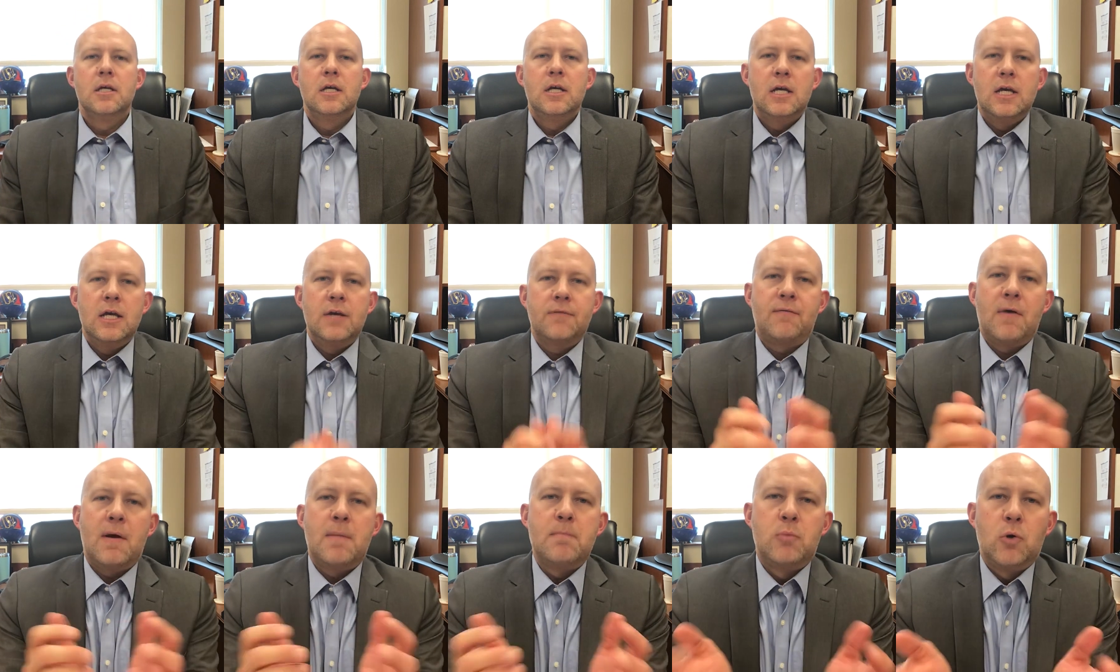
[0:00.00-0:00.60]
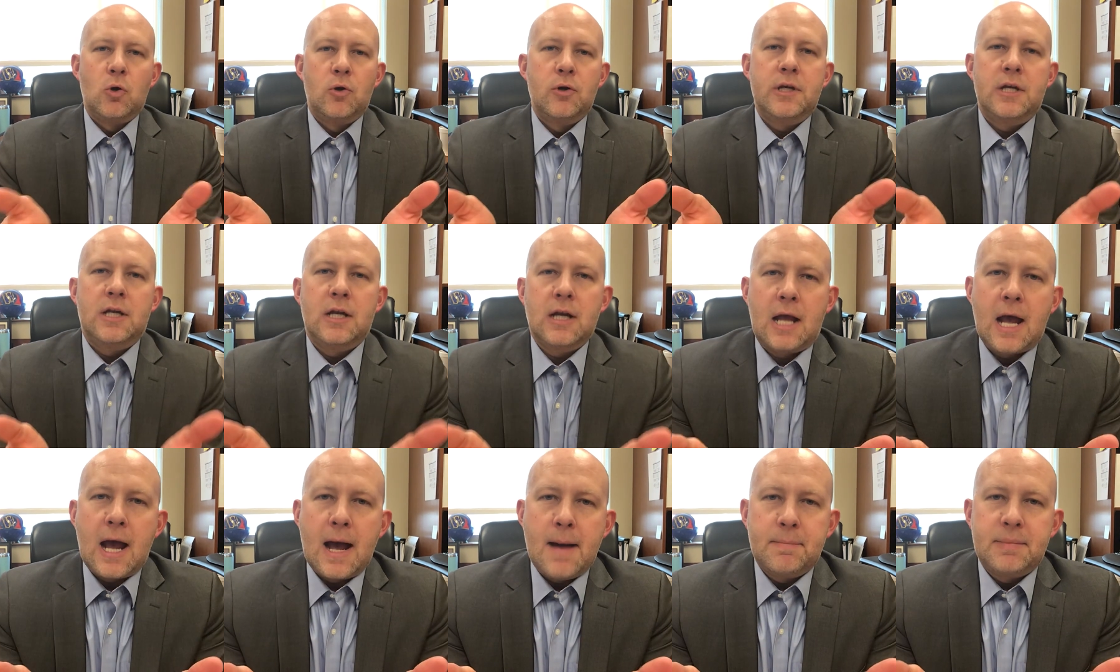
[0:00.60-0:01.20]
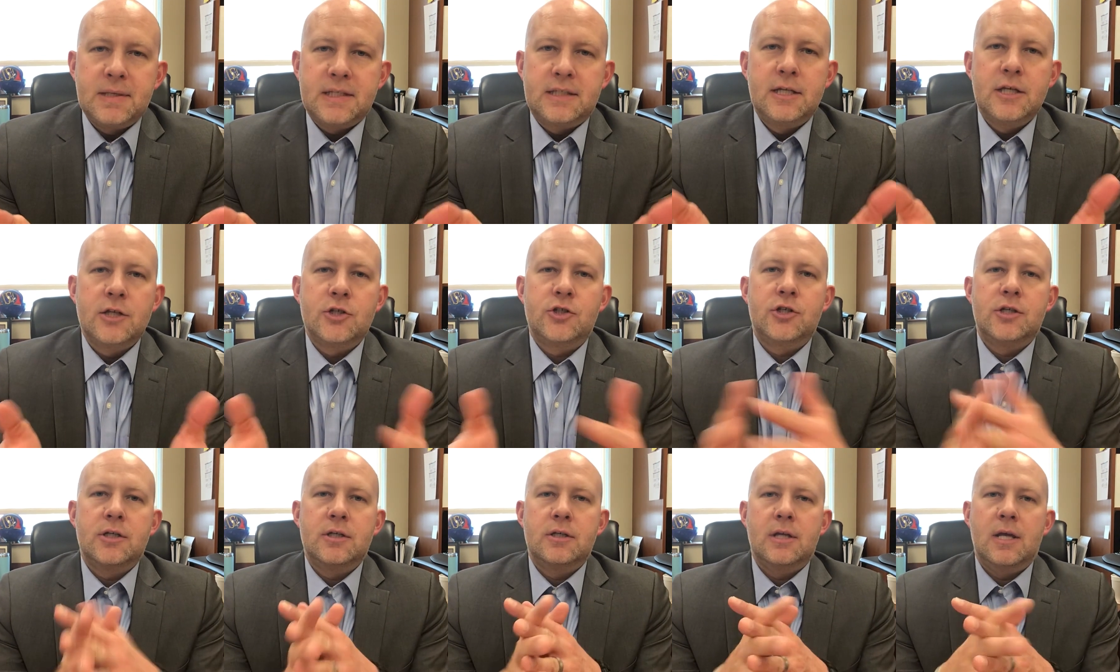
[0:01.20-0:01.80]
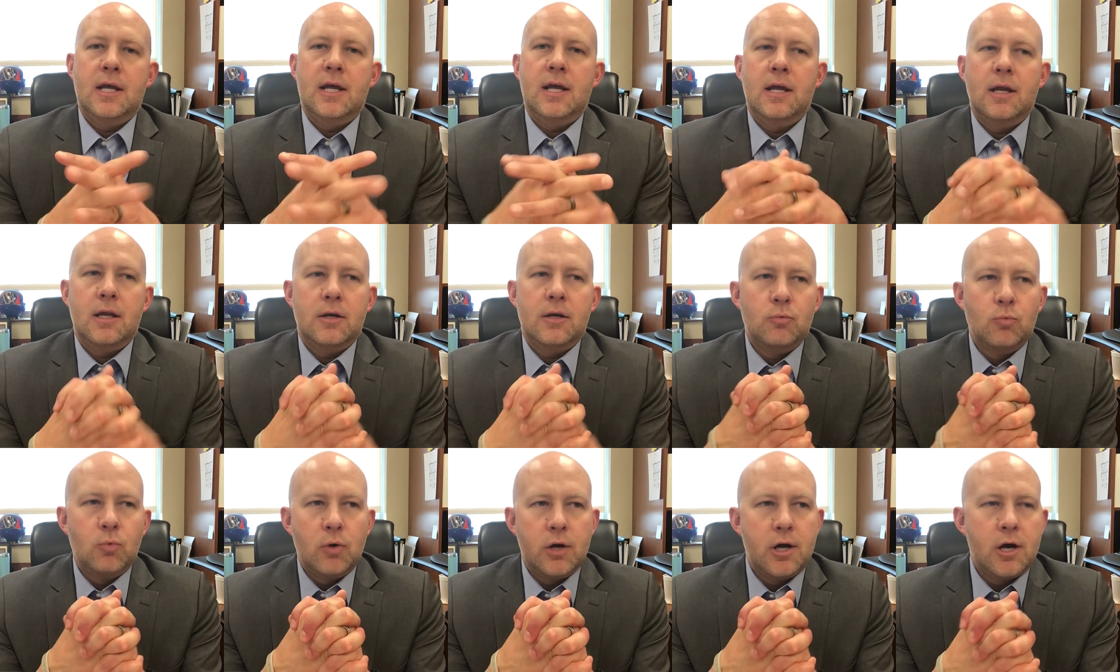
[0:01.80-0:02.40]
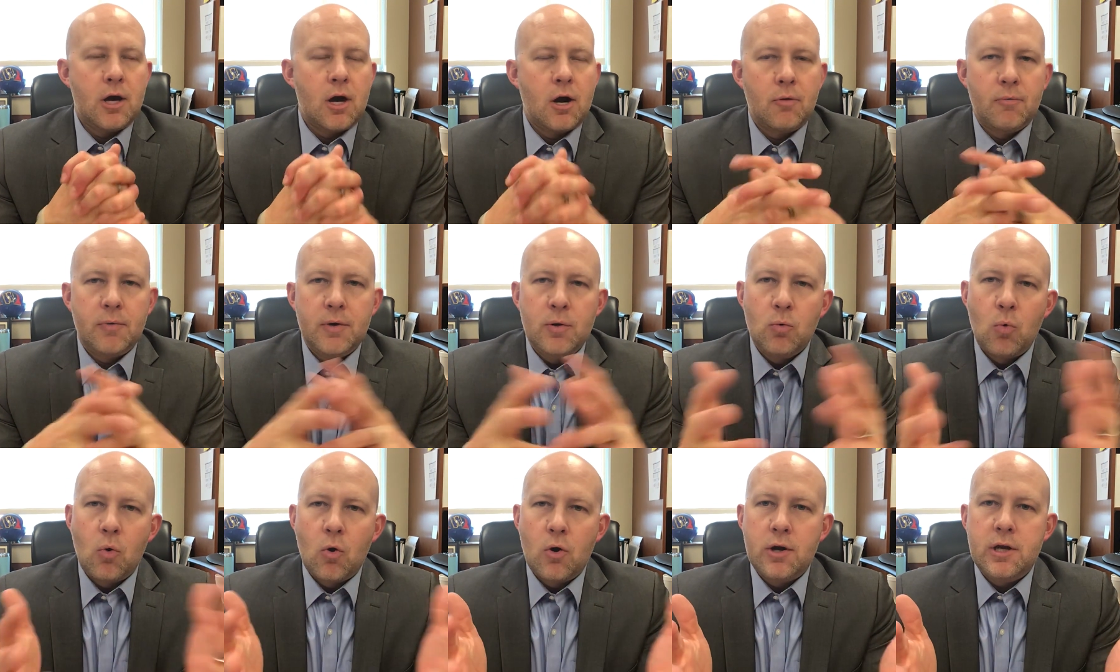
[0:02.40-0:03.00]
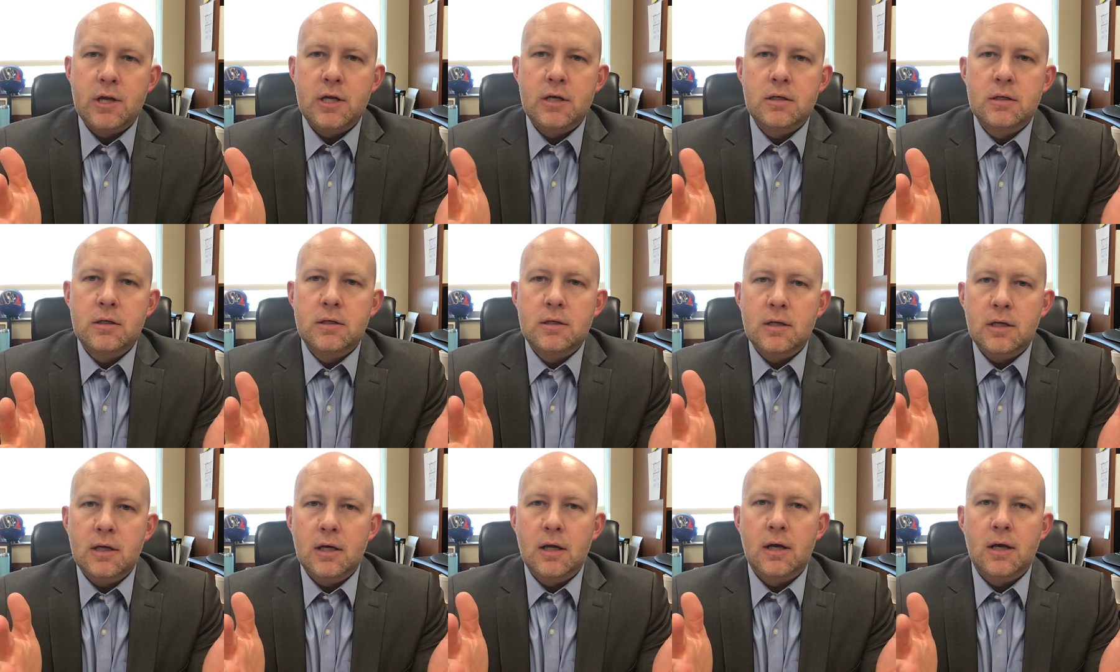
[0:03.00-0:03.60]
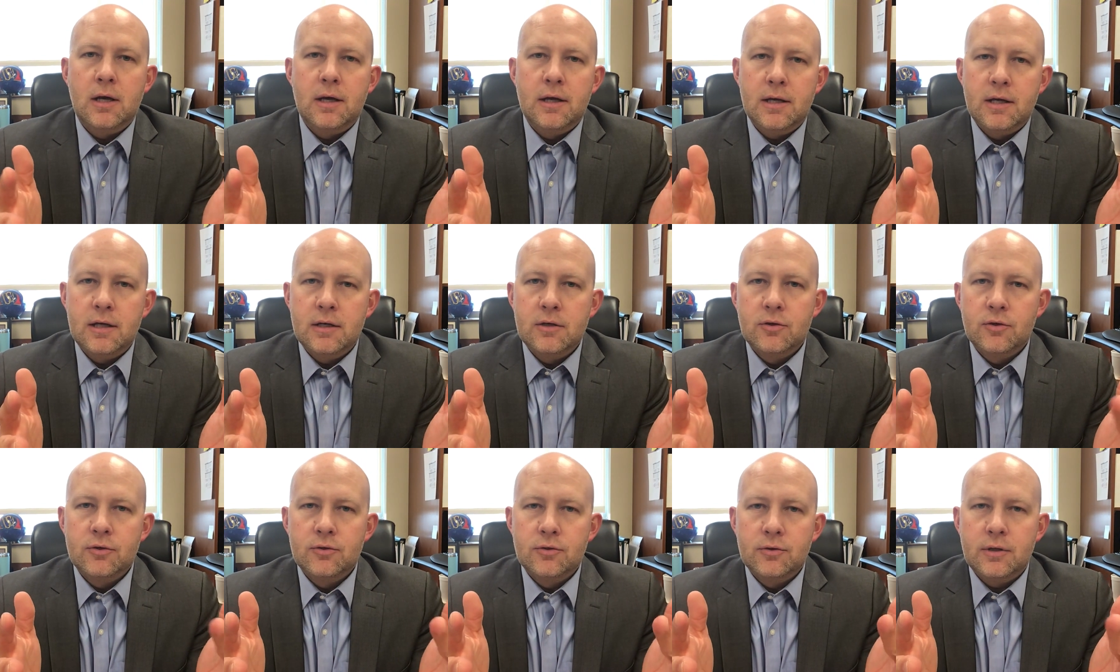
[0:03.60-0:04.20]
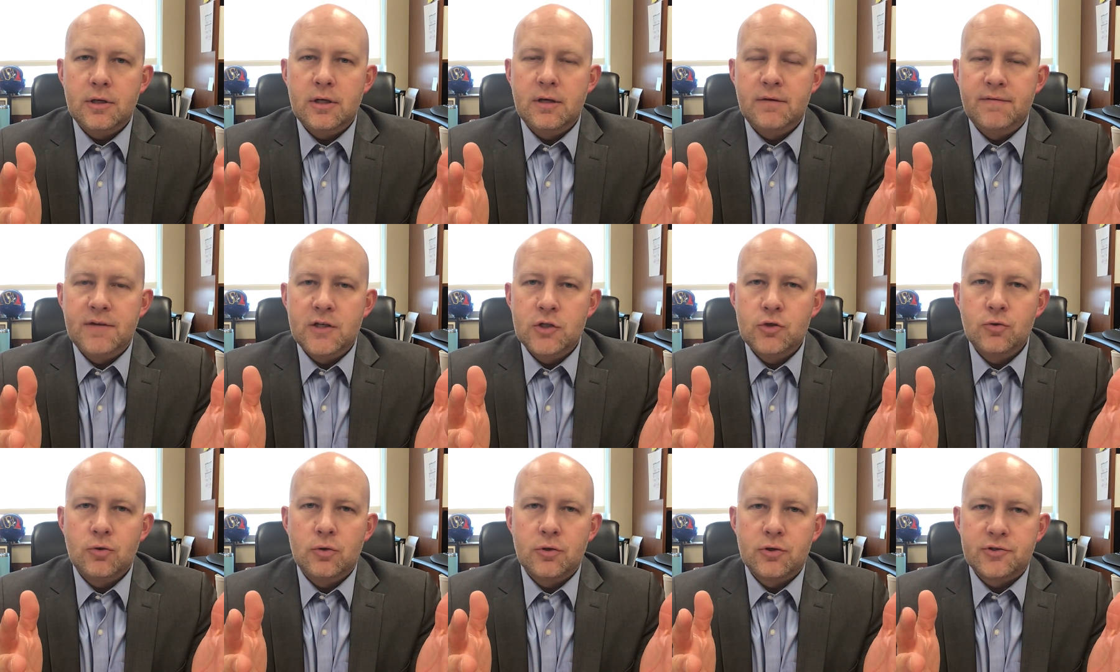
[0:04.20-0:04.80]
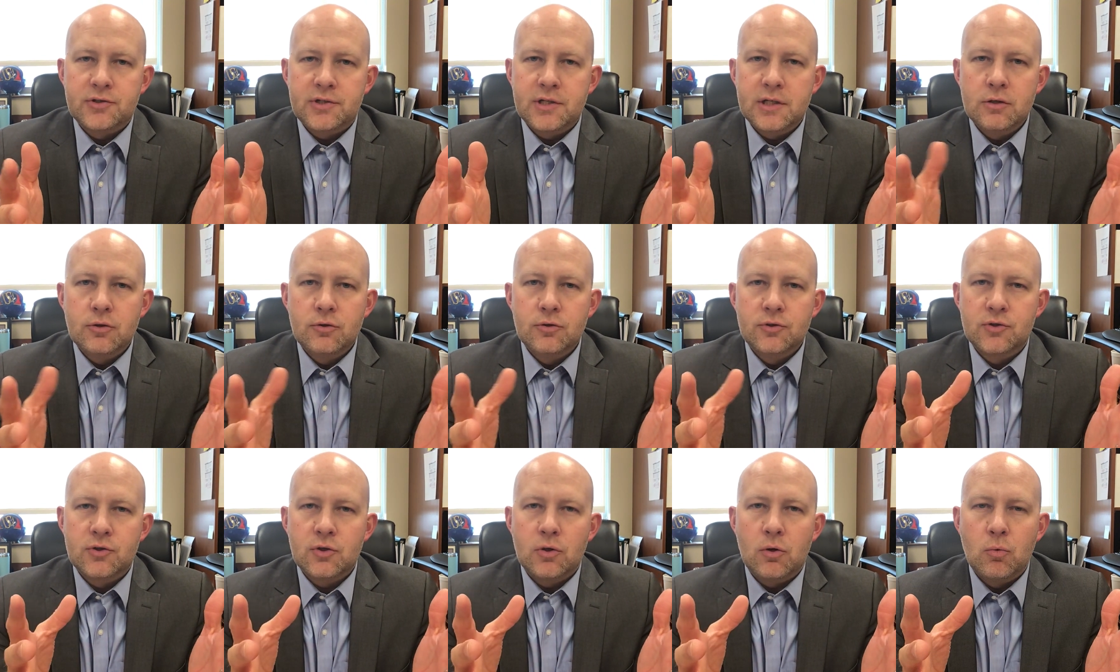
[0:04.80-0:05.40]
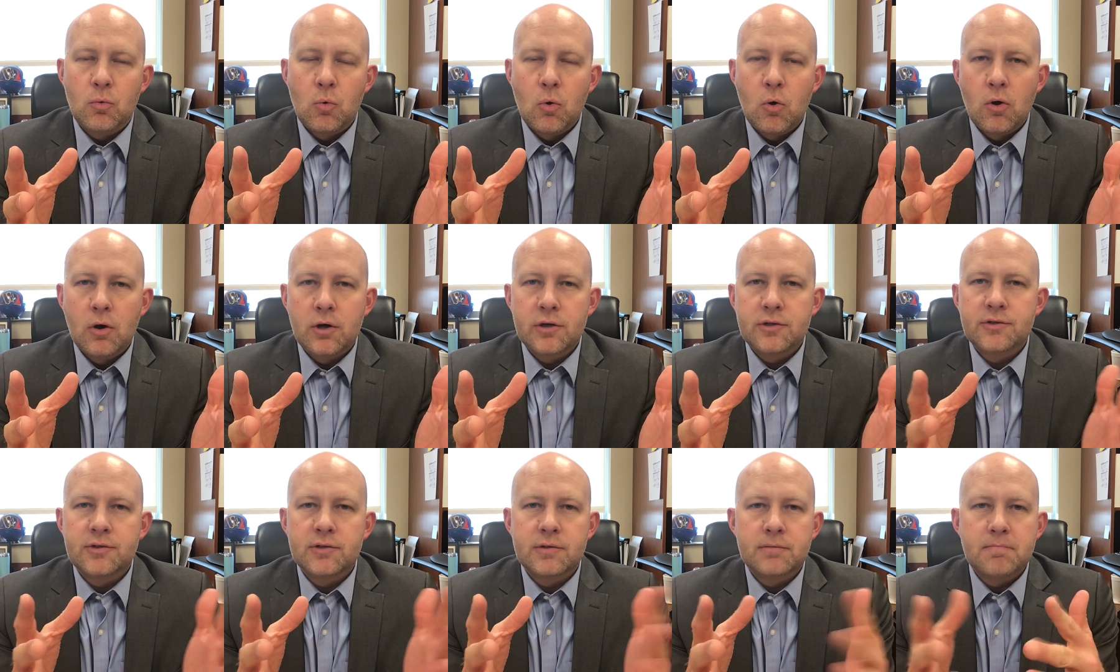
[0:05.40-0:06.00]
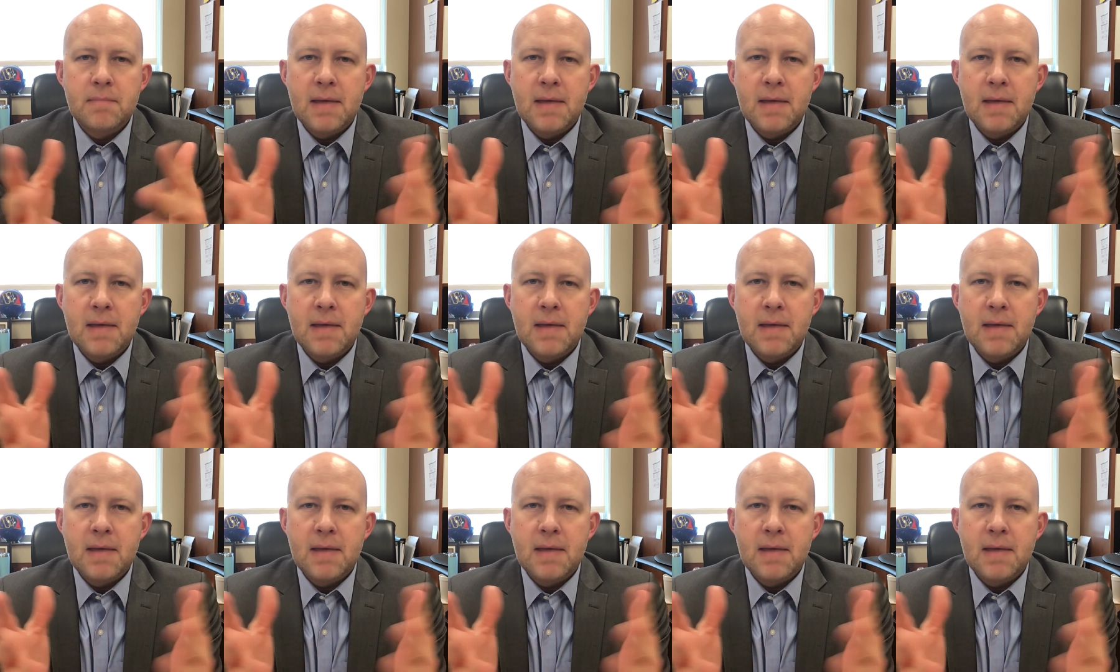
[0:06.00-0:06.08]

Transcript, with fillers: If I'm bowling in a competition and we are rewarding uh, individual or singles awards,